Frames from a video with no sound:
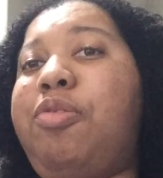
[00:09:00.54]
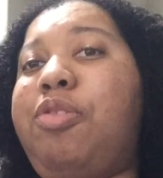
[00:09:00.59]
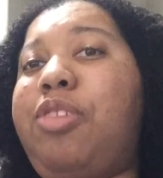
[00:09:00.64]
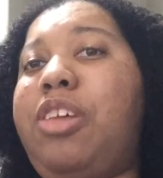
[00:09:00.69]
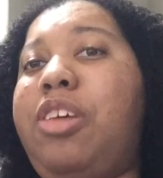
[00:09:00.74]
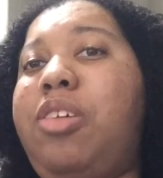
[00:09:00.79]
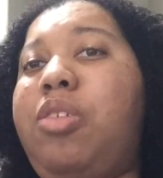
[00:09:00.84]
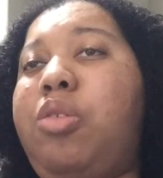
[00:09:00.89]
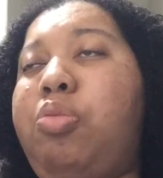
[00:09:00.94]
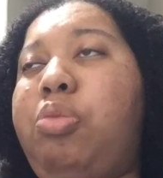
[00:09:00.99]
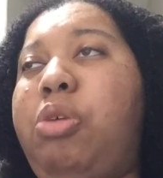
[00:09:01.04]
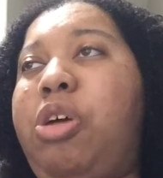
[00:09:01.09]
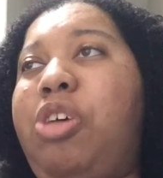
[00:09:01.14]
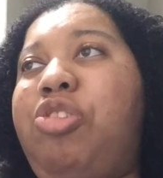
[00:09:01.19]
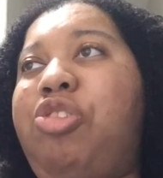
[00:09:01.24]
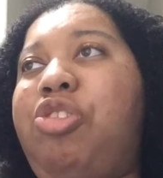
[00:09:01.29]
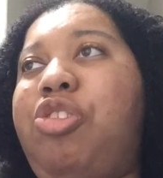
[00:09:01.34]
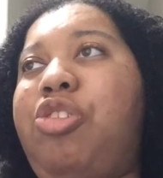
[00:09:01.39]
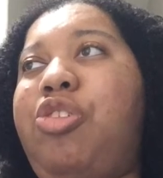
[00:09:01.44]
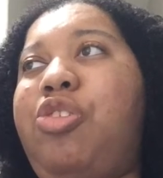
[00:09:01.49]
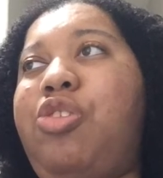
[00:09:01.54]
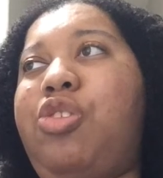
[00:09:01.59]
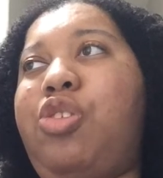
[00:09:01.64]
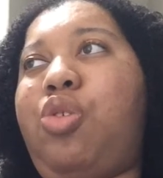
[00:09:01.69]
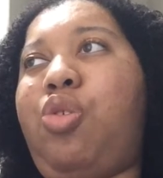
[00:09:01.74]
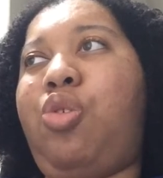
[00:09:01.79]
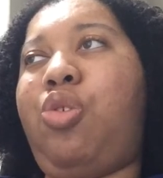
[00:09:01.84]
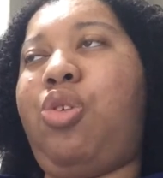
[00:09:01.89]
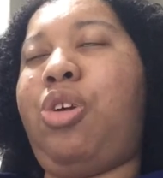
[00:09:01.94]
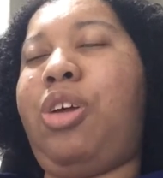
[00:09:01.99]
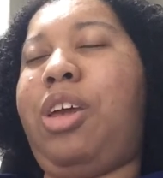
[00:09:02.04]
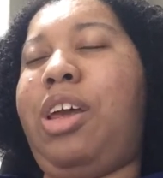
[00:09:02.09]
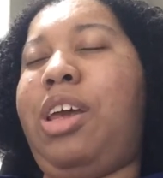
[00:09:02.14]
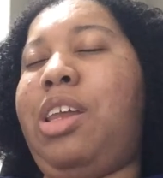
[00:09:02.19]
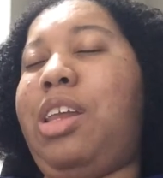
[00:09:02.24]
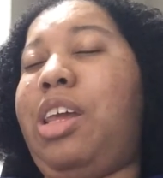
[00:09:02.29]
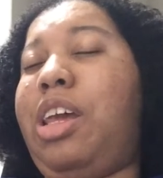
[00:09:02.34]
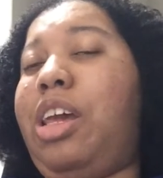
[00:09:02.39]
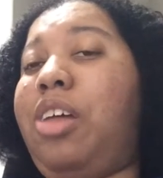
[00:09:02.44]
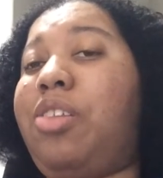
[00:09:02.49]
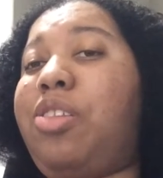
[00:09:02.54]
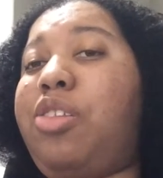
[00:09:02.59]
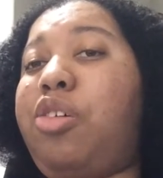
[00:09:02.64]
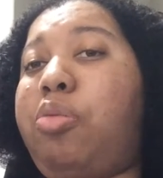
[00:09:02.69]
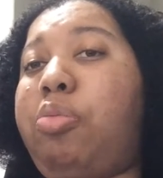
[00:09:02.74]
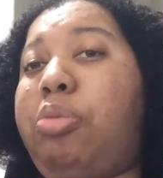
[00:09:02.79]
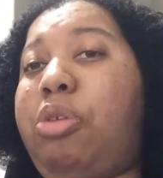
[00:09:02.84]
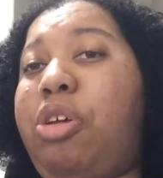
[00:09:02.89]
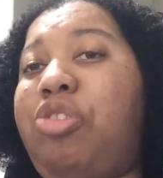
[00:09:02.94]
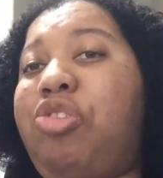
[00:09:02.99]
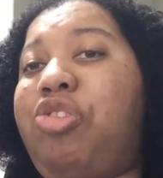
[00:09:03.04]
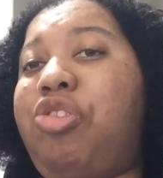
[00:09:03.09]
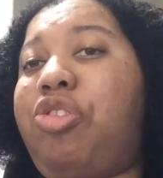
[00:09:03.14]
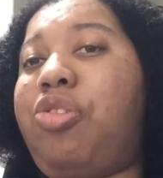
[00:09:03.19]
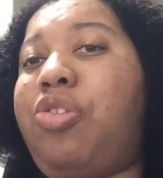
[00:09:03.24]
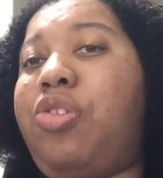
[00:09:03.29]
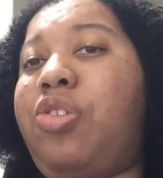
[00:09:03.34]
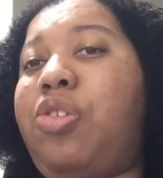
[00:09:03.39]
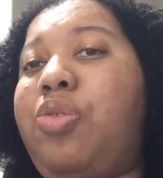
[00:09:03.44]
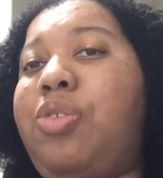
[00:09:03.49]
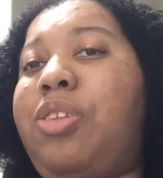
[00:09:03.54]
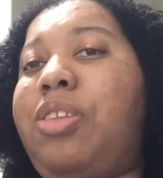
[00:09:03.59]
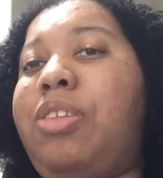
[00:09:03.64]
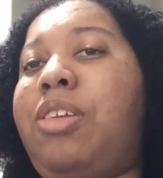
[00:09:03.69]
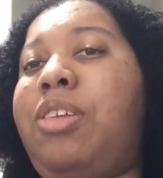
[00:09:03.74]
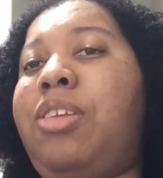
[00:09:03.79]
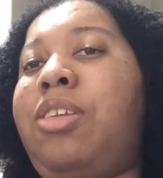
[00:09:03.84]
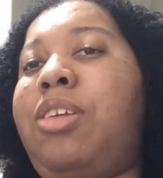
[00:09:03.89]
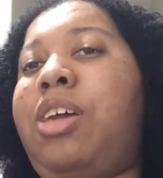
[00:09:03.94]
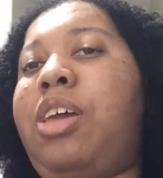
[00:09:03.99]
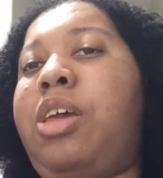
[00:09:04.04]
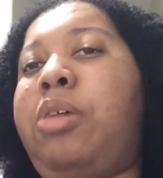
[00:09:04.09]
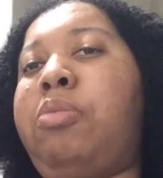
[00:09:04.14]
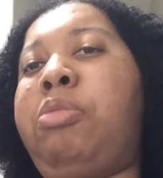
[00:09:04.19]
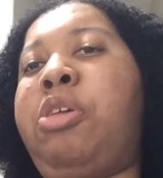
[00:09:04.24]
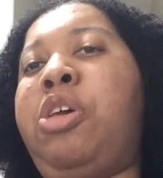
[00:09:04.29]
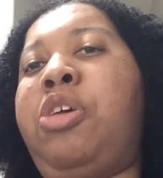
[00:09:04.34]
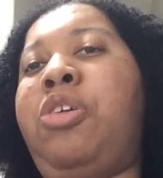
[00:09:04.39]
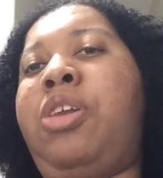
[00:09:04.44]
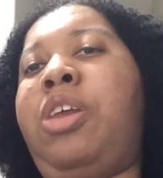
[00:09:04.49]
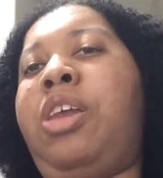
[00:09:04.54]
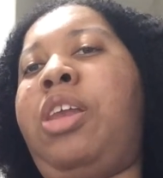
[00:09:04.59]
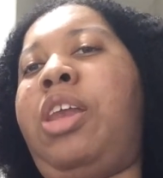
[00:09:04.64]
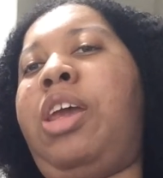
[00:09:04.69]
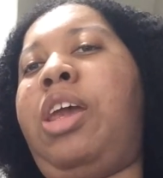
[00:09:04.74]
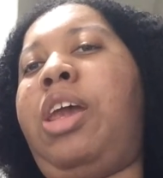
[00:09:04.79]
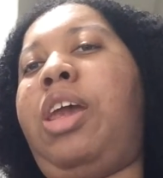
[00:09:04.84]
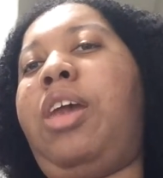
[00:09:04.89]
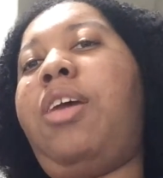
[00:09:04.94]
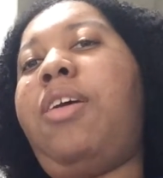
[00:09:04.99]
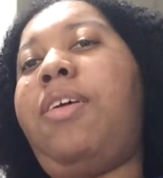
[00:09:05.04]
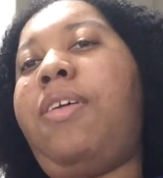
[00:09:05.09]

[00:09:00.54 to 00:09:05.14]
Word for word: of these pressures or any other pressures within the community?